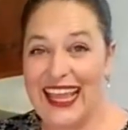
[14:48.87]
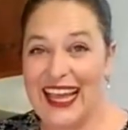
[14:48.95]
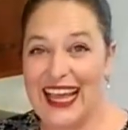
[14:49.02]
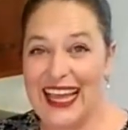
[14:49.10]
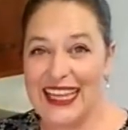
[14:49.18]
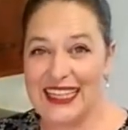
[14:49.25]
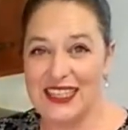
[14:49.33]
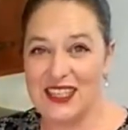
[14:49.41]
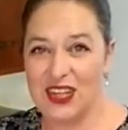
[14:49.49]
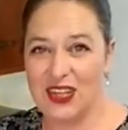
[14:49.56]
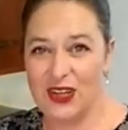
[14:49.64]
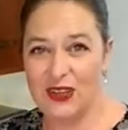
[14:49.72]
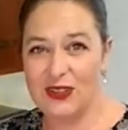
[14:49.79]
And
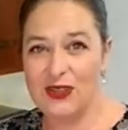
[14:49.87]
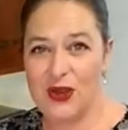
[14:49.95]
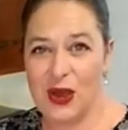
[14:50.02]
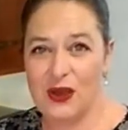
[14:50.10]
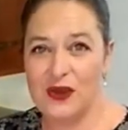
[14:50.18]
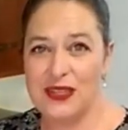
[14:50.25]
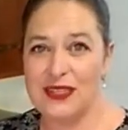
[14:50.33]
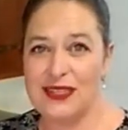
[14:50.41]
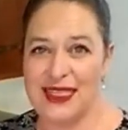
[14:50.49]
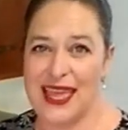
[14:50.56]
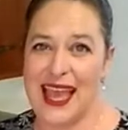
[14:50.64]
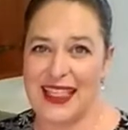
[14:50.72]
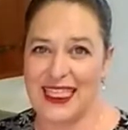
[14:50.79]
you'll
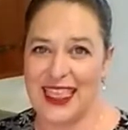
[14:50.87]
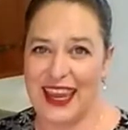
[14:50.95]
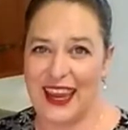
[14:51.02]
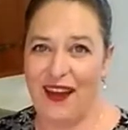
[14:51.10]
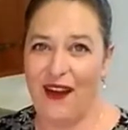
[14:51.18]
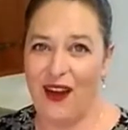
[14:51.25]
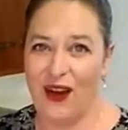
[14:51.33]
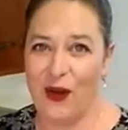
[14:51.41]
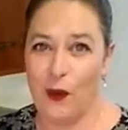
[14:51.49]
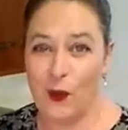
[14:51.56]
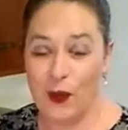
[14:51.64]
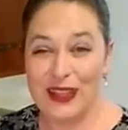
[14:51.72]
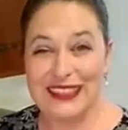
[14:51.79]
notice that they are
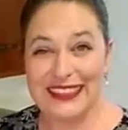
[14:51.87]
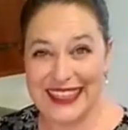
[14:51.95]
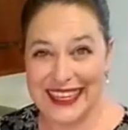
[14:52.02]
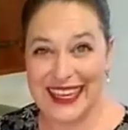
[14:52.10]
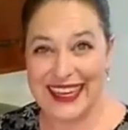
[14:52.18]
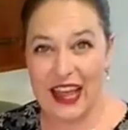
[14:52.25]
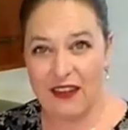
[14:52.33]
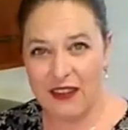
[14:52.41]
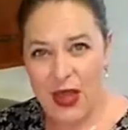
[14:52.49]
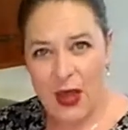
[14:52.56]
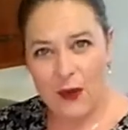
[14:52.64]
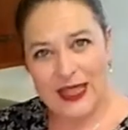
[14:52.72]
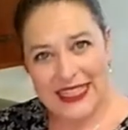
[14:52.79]
wilting
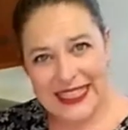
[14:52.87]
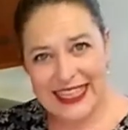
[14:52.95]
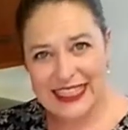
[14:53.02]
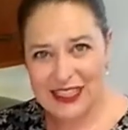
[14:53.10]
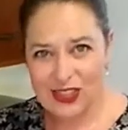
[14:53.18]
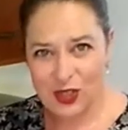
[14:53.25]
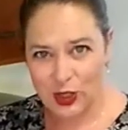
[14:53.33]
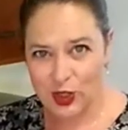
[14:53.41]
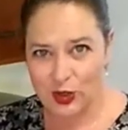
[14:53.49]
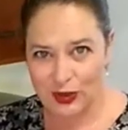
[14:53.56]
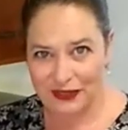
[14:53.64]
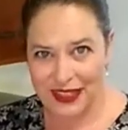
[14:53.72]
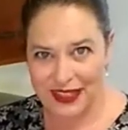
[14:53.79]
enough when the skin starts
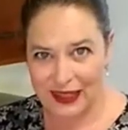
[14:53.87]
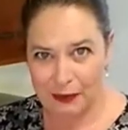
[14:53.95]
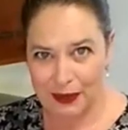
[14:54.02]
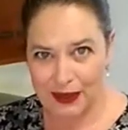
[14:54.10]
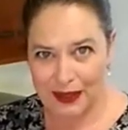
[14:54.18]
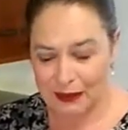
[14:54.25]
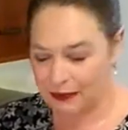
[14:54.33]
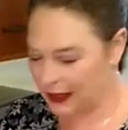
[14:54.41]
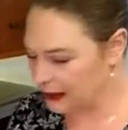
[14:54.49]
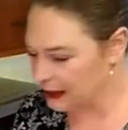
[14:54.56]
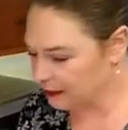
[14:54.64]
shriveling off a little bit.